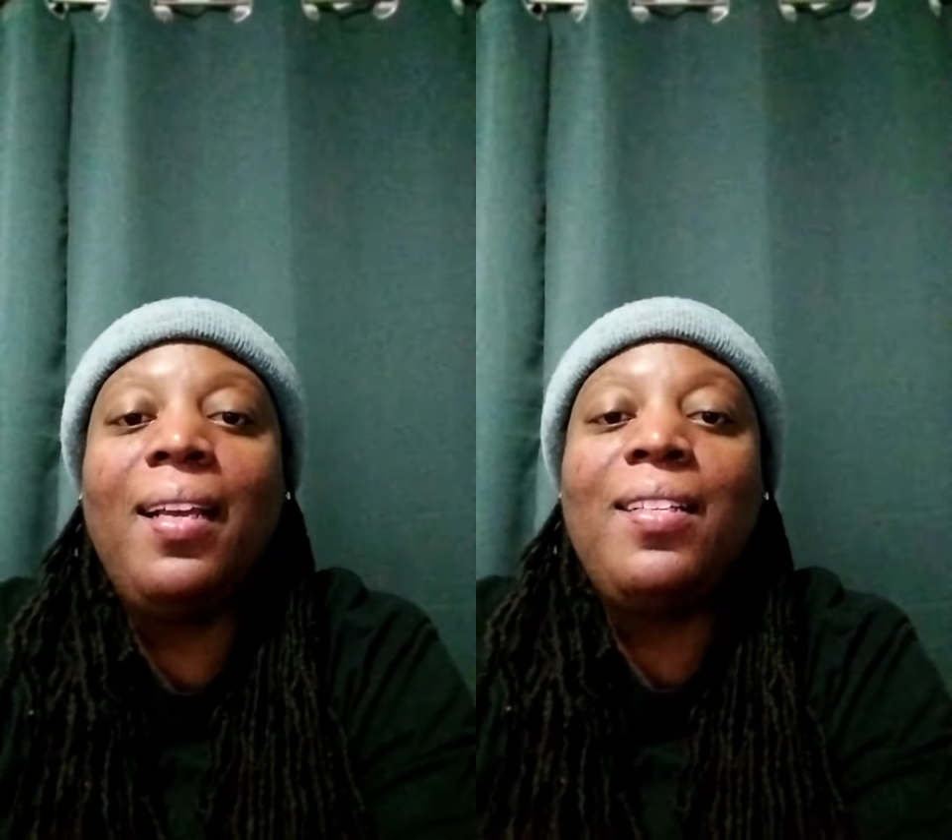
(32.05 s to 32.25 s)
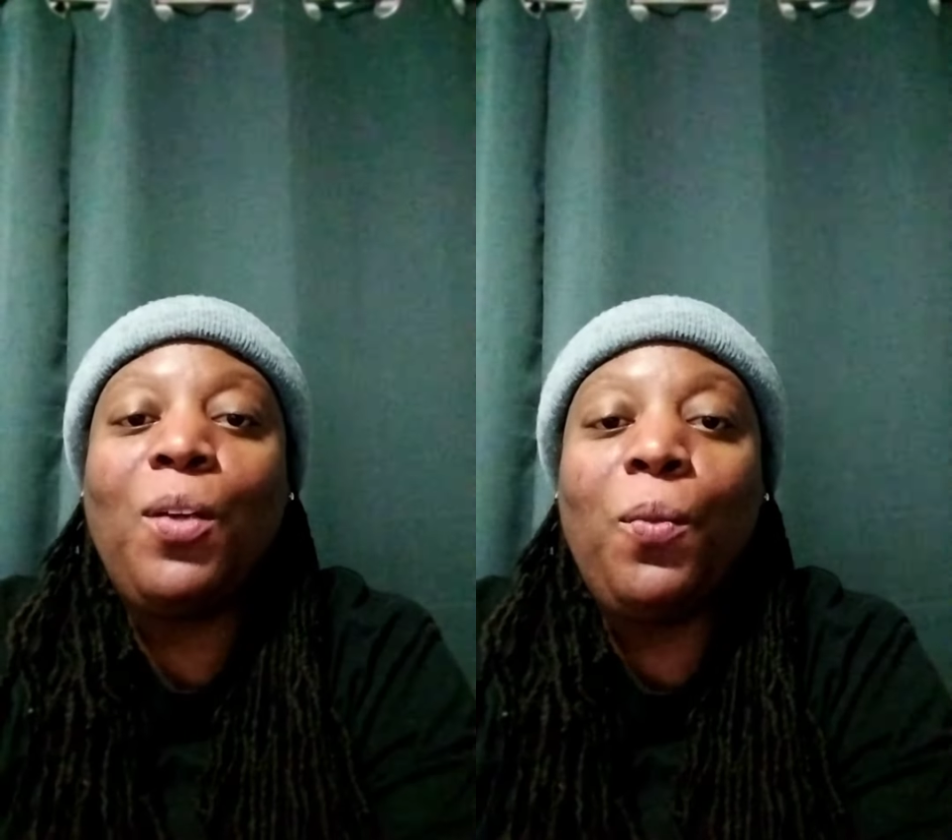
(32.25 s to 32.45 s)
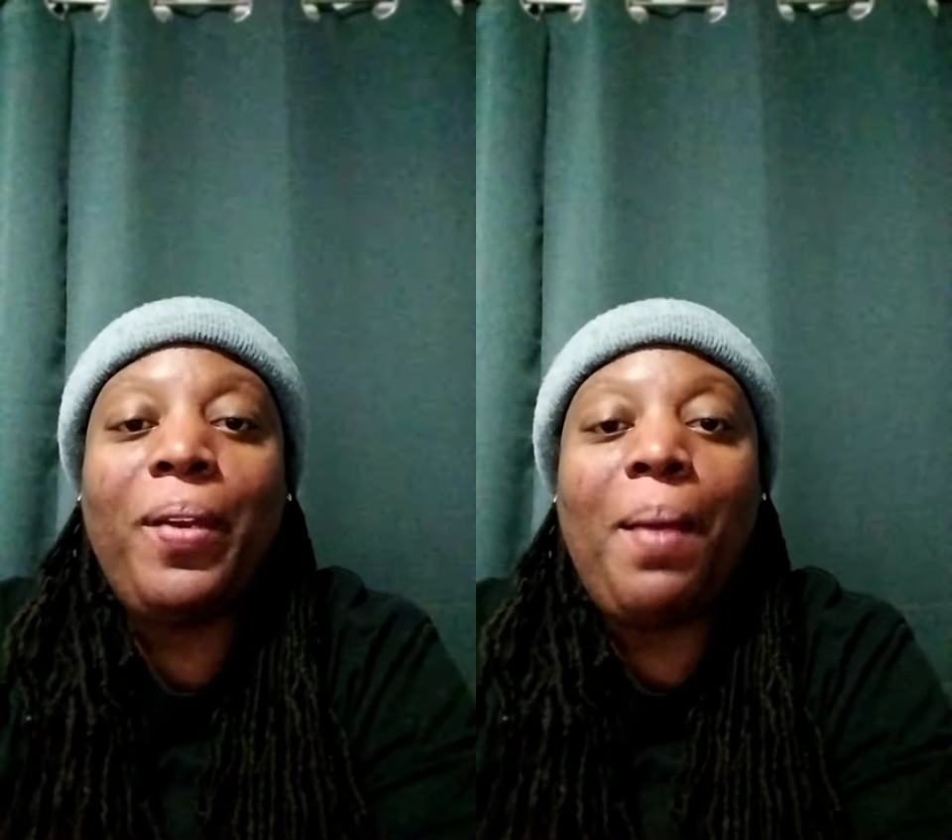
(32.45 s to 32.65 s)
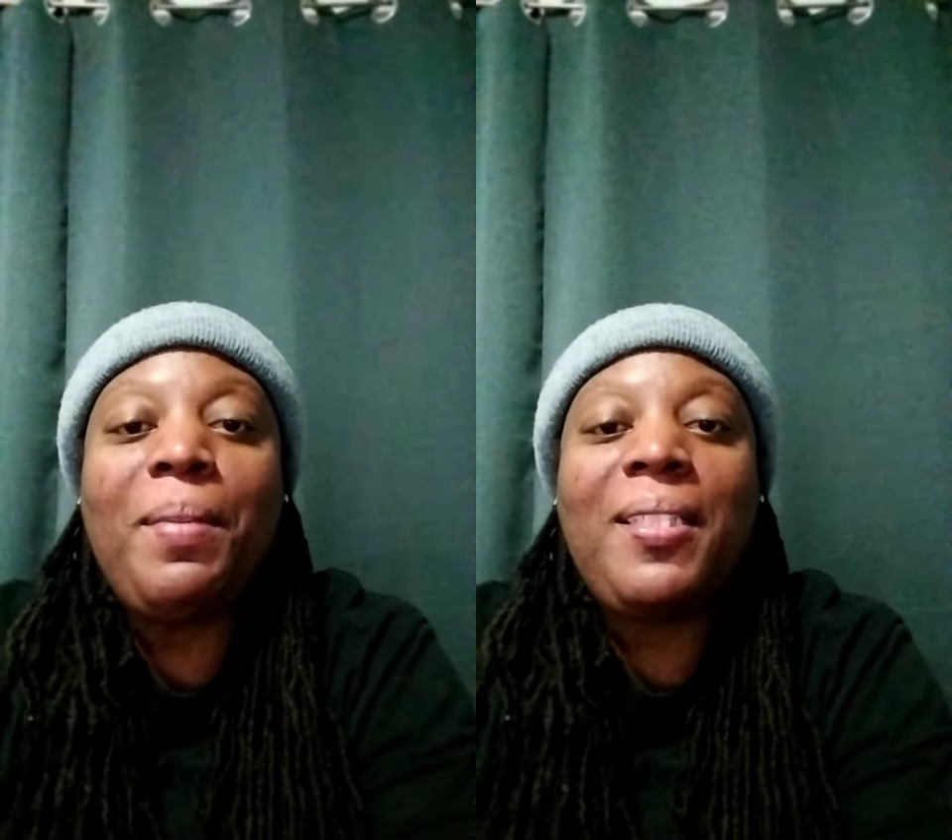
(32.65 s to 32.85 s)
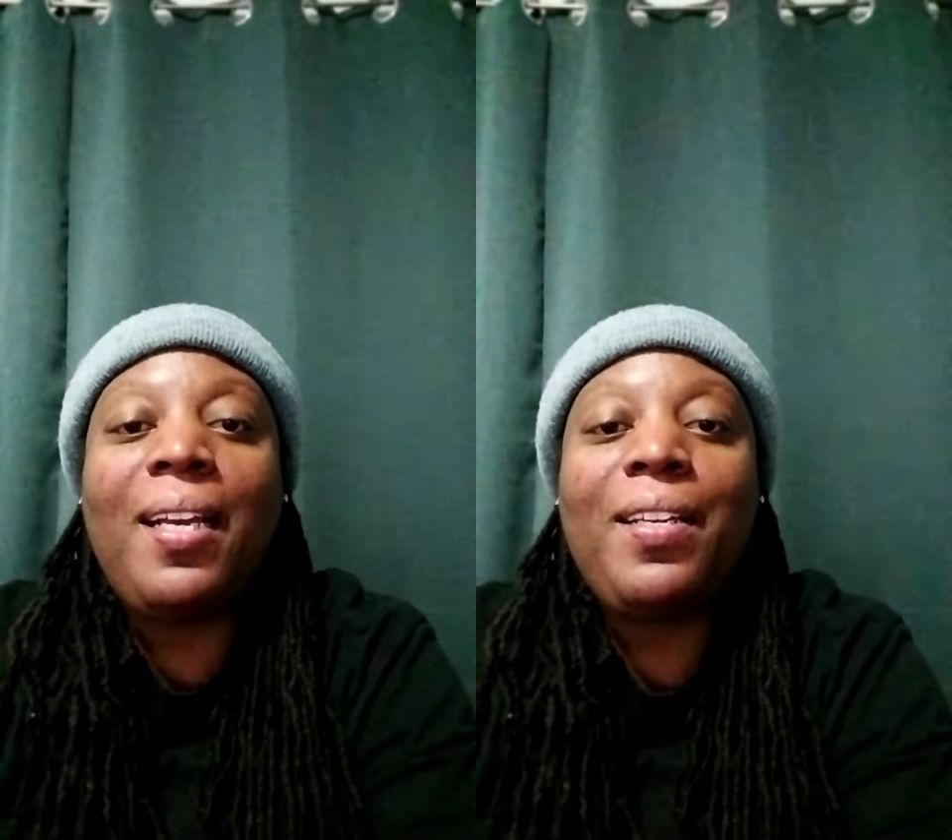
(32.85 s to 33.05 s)
So what I'm gonna
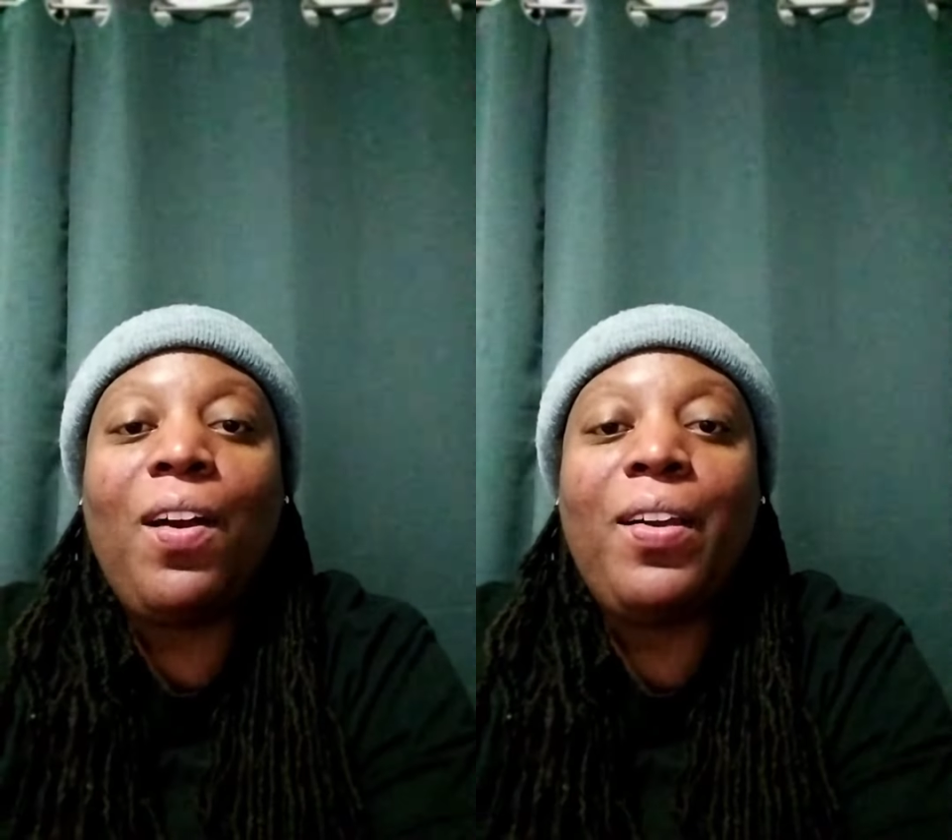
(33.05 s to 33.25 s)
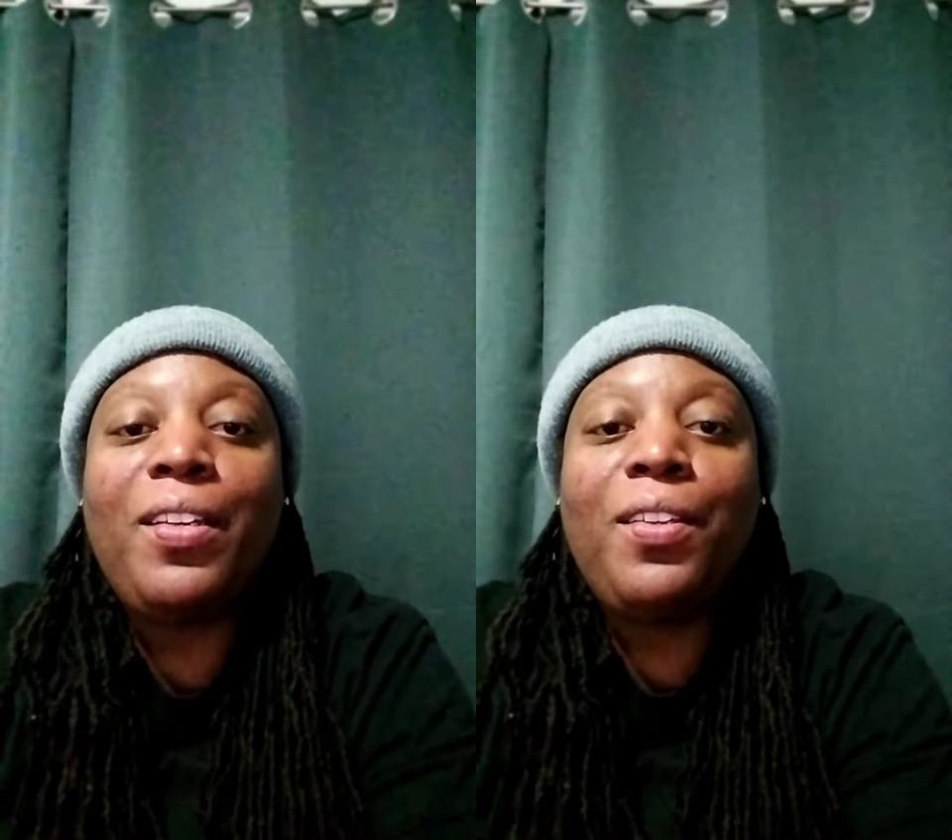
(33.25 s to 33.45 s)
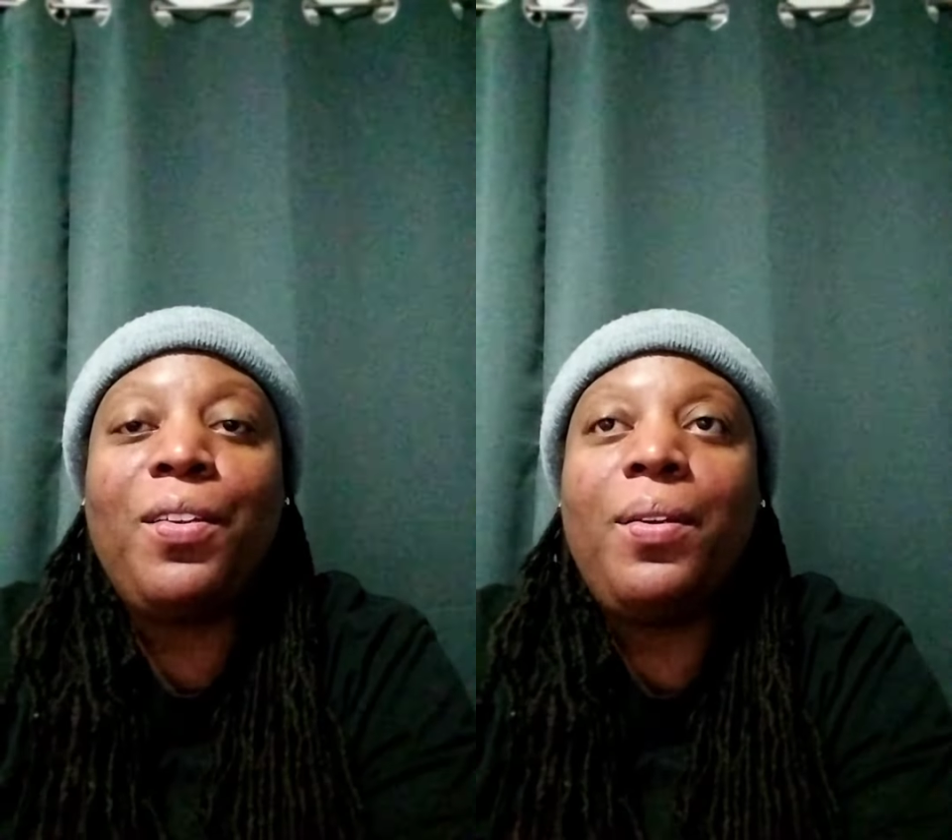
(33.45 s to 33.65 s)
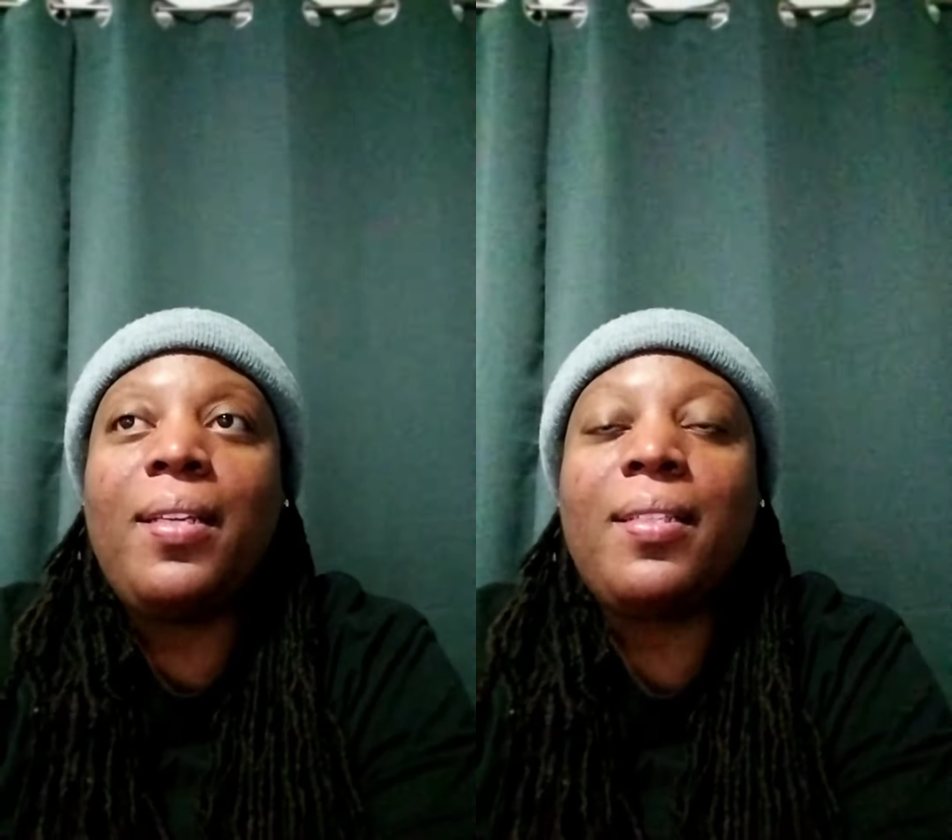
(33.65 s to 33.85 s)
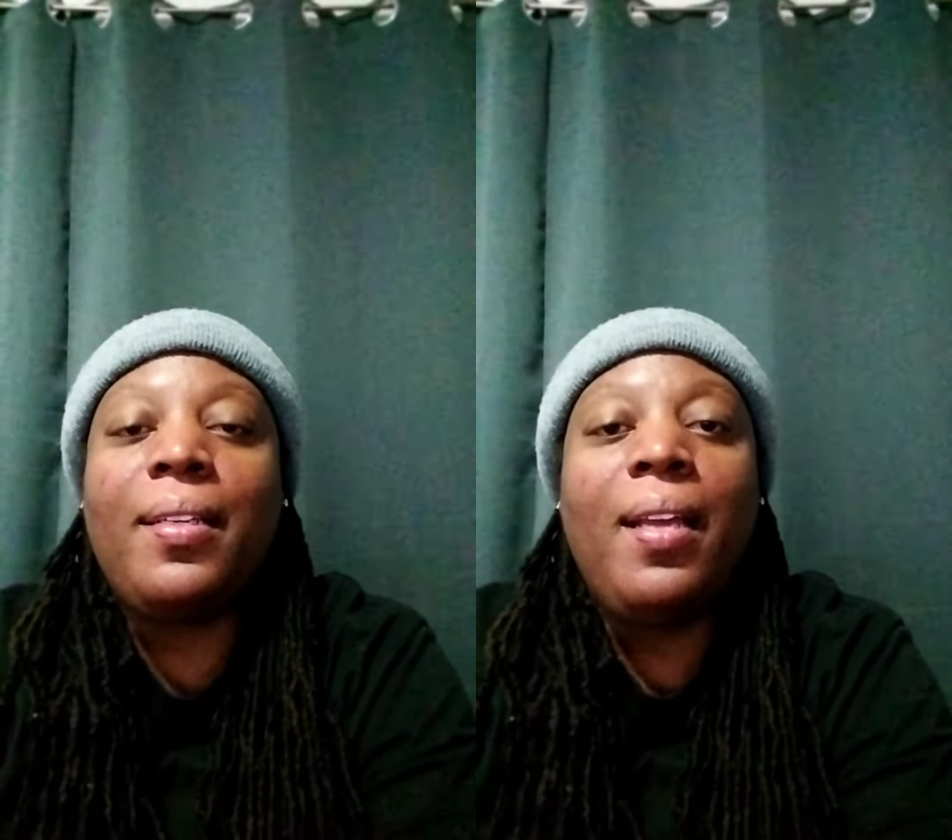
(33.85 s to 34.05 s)
tell y'all to do,
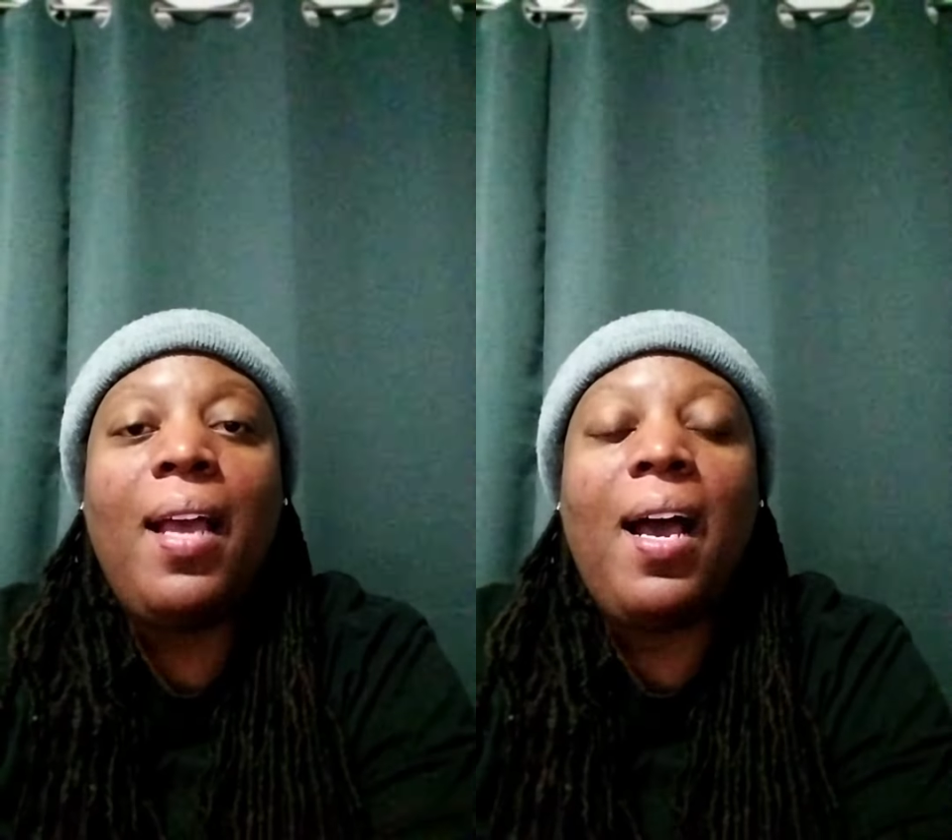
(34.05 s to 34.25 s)
listen,